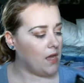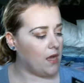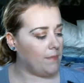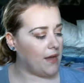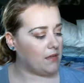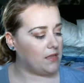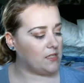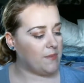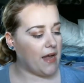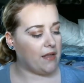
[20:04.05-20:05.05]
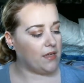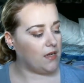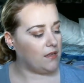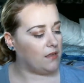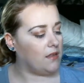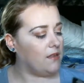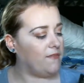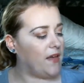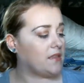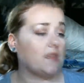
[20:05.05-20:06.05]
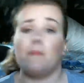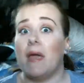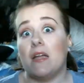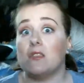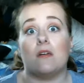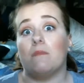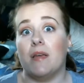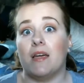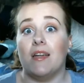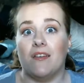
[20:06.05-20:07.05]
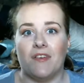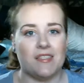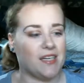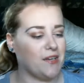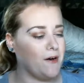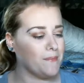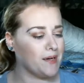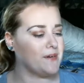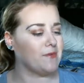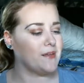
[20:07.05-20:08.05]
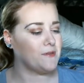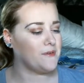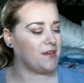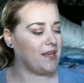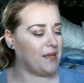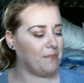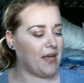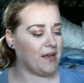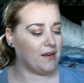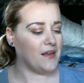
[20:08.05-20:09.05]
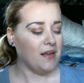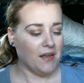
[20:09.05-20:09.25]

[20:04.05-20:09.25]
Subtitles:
about this palette other than the fact that the pans aren't big enough, because I know I'm going to run through it and hit pan